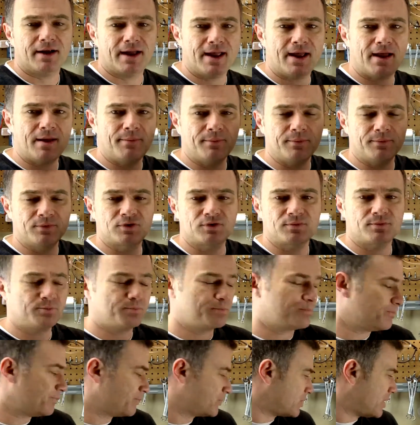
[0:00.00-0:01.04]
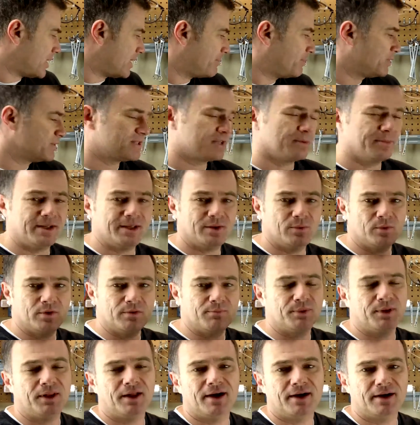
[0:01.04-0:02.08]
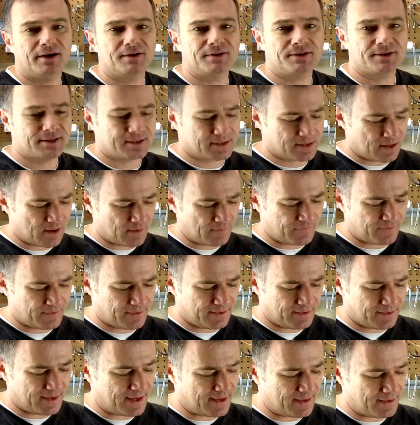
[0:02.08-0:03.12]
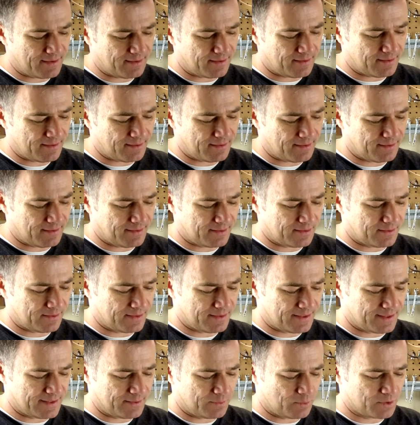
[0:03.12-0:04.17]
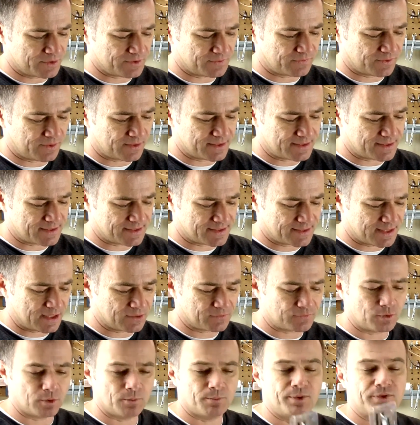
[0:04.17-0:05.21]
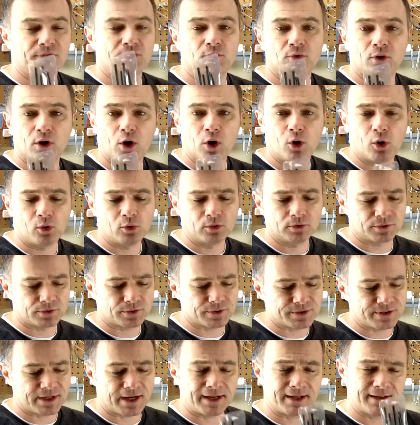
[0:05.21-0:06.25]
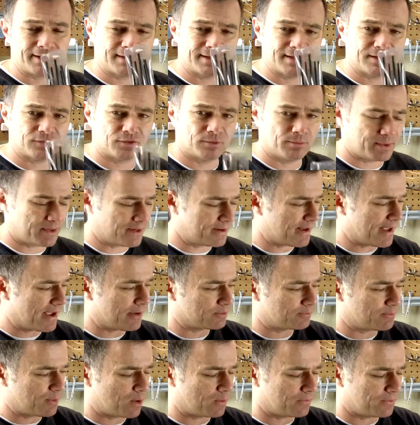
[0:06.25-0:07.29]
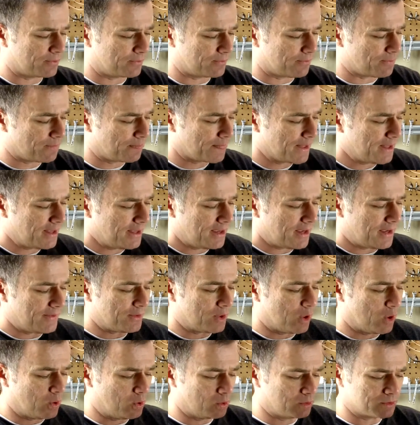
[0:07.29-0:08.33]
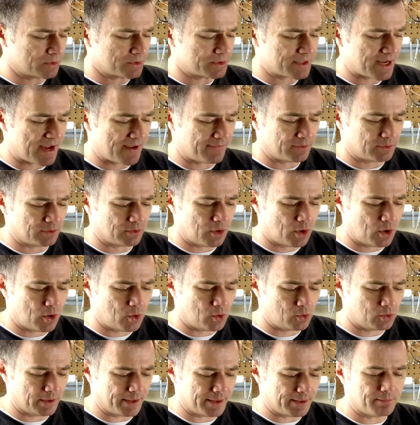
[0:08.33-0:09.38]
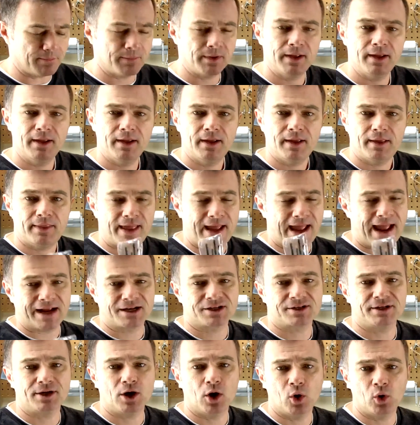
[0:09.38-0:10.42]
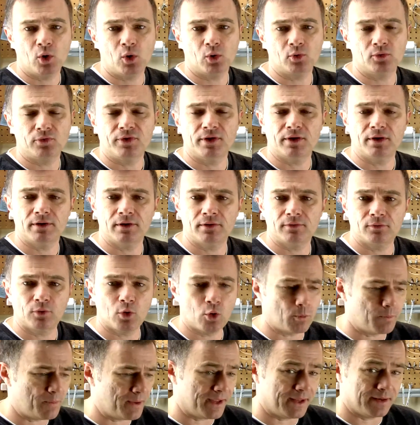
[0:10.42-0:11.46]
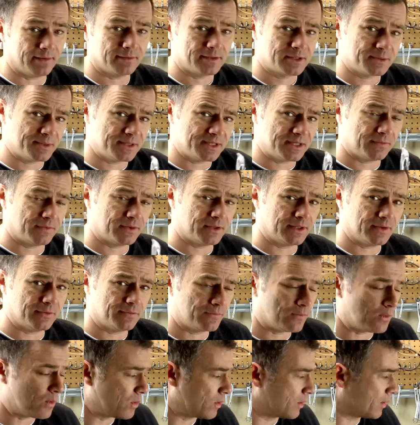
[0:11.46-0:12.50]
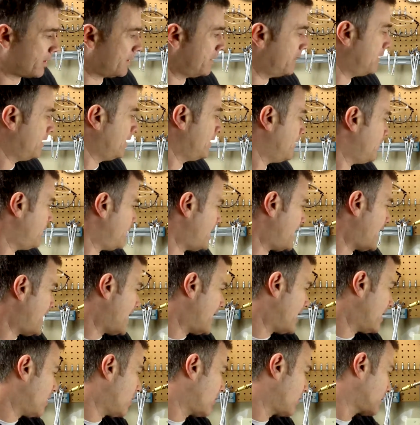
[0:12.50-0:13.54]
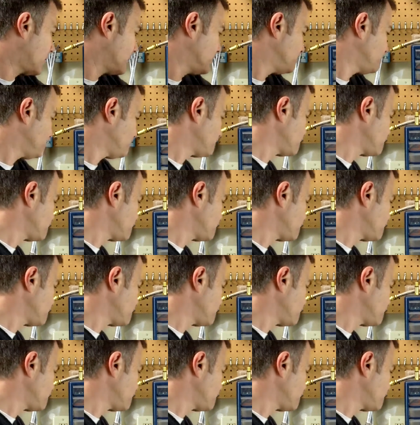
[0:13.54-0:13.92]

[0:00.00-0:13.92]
I am trying to put some in with pliers and stuff, and you know, it wasn't very successful. But the holders, and I got these from Brownells, both of them, and the holders have a little hole in them that actually hold the roll pin specifically for the AR.